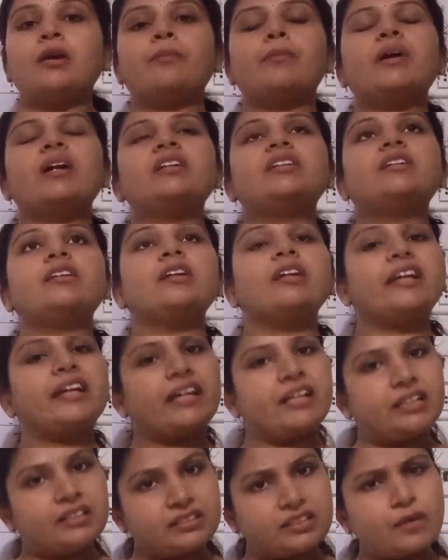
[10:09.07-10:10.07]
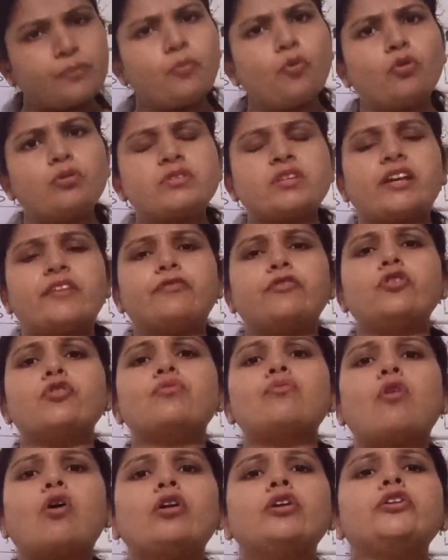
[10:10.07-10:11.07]
But suppose if you
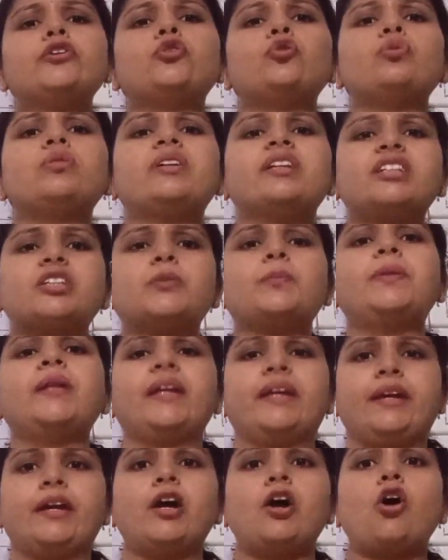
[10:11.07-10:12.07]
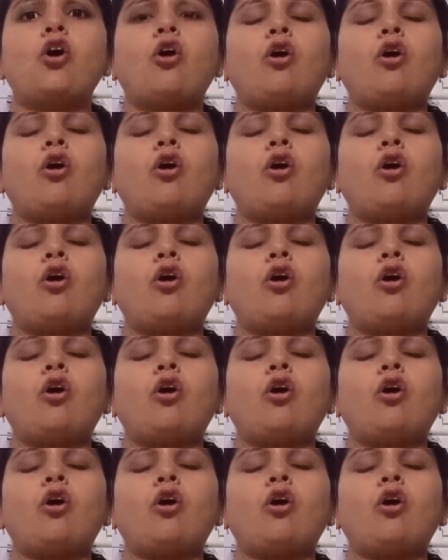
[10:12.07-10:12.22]
want to display,